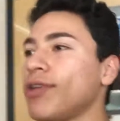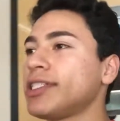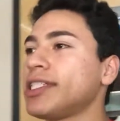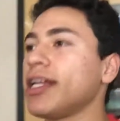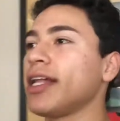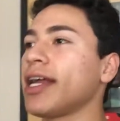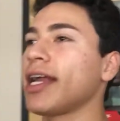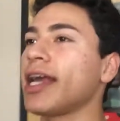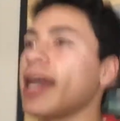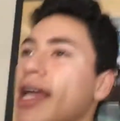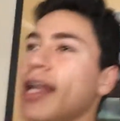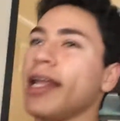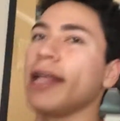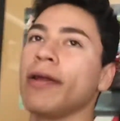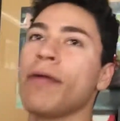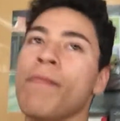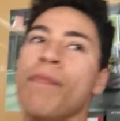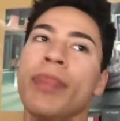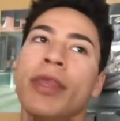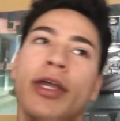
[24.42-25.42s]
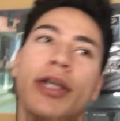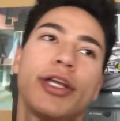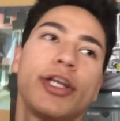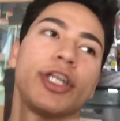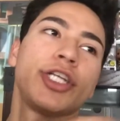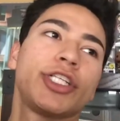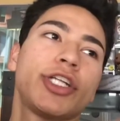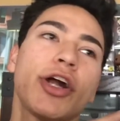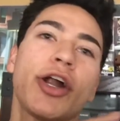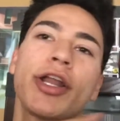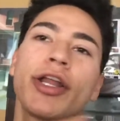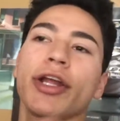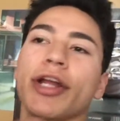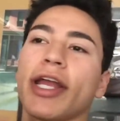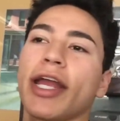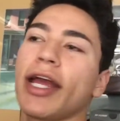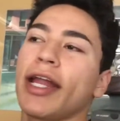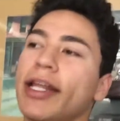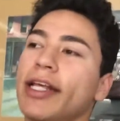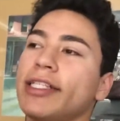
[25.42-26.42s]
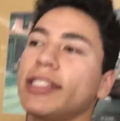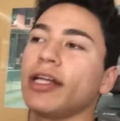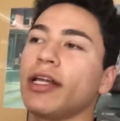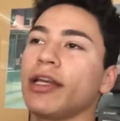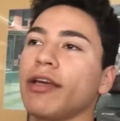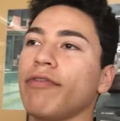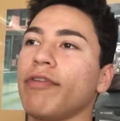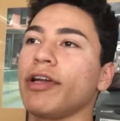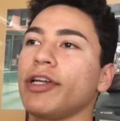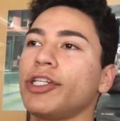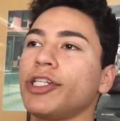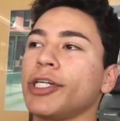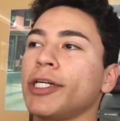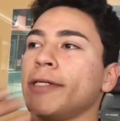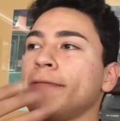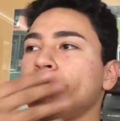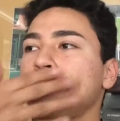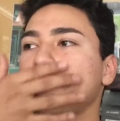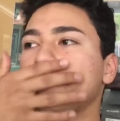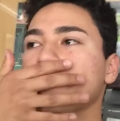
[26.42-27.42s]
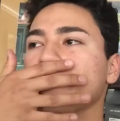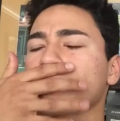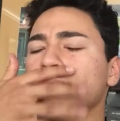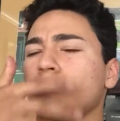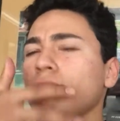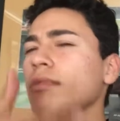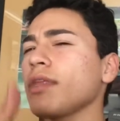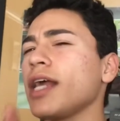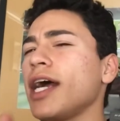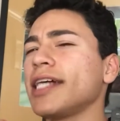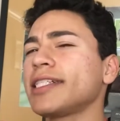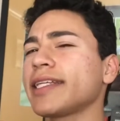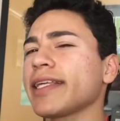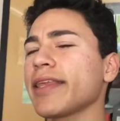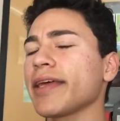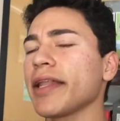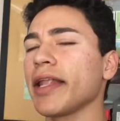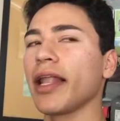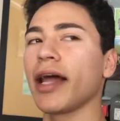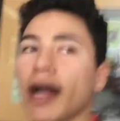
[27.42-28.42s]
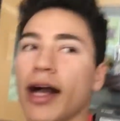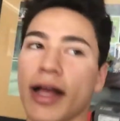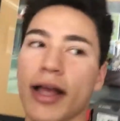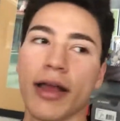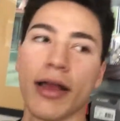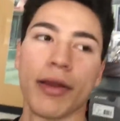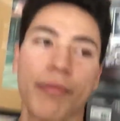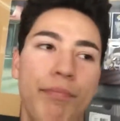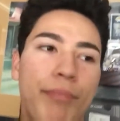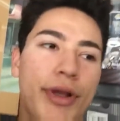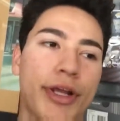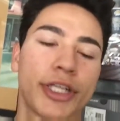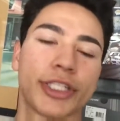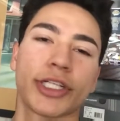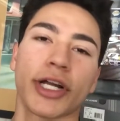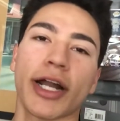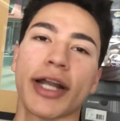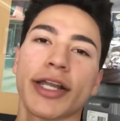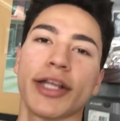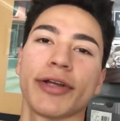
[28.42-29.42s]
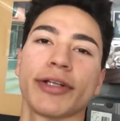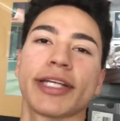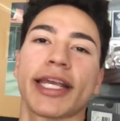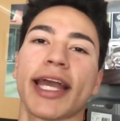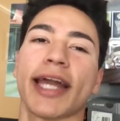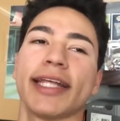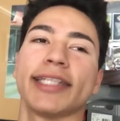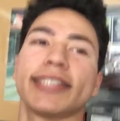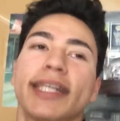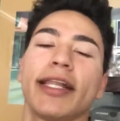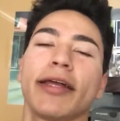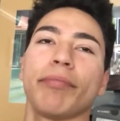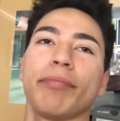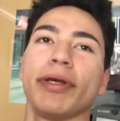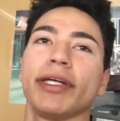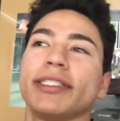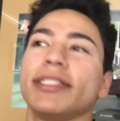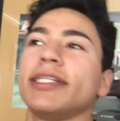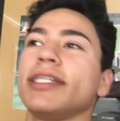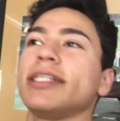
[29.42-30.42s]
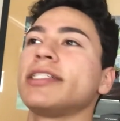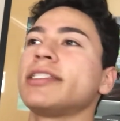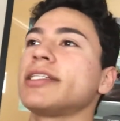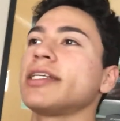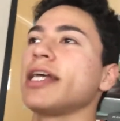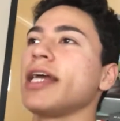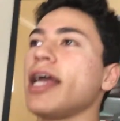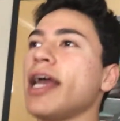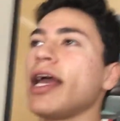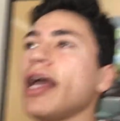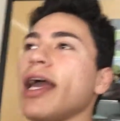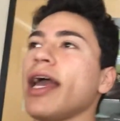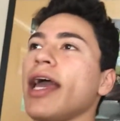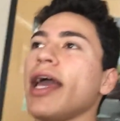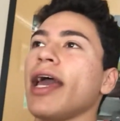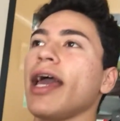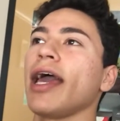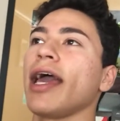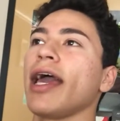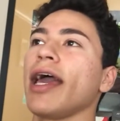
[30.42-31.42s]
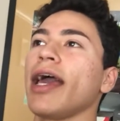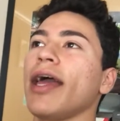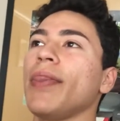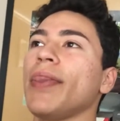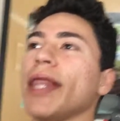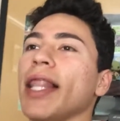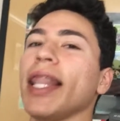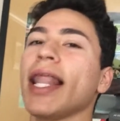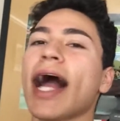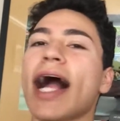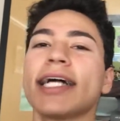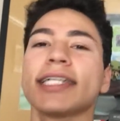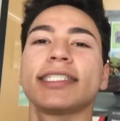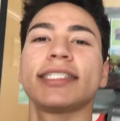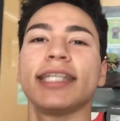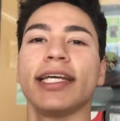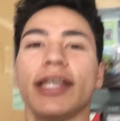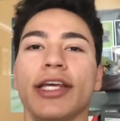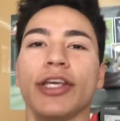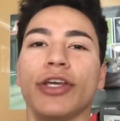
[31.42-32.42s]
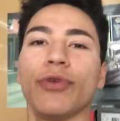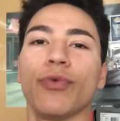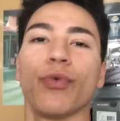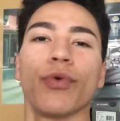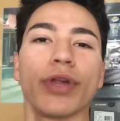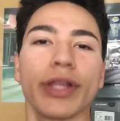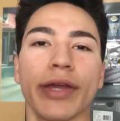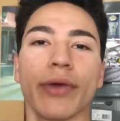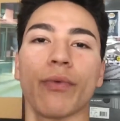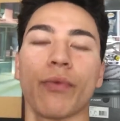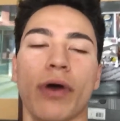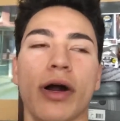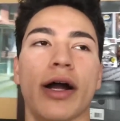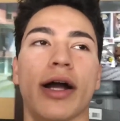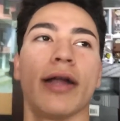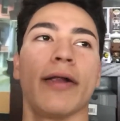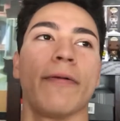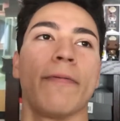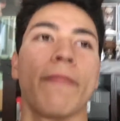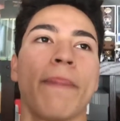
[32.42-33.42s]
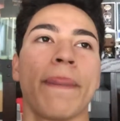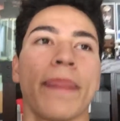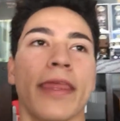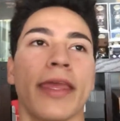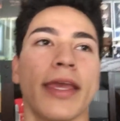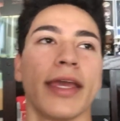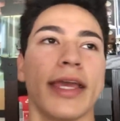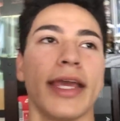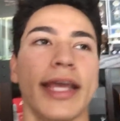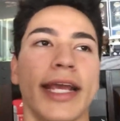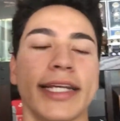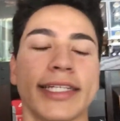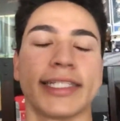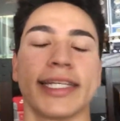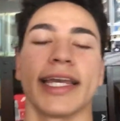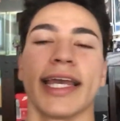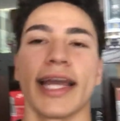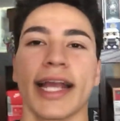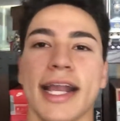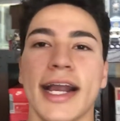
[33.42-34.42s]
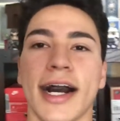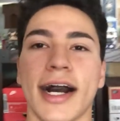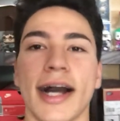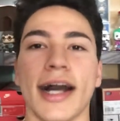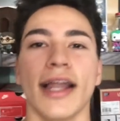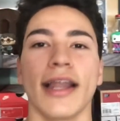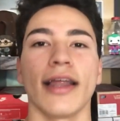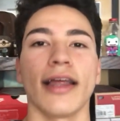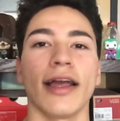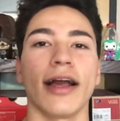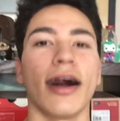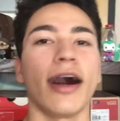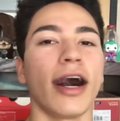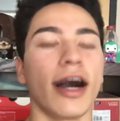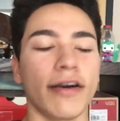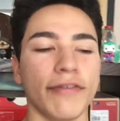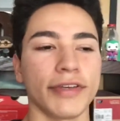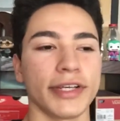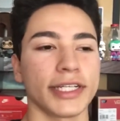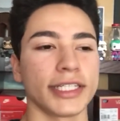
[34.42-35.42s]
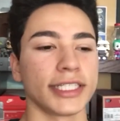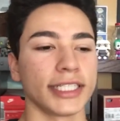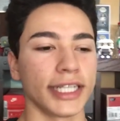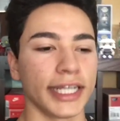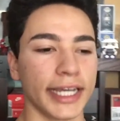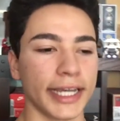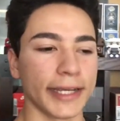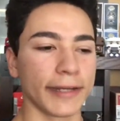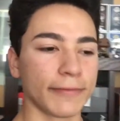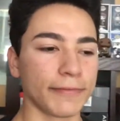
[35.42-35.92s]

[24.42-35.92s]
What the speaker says: when selling candy. You're starting your candy selling adventure. I say that a lot, but you're starting your candy selling business, and the last thing you really want is to get caught, obviously.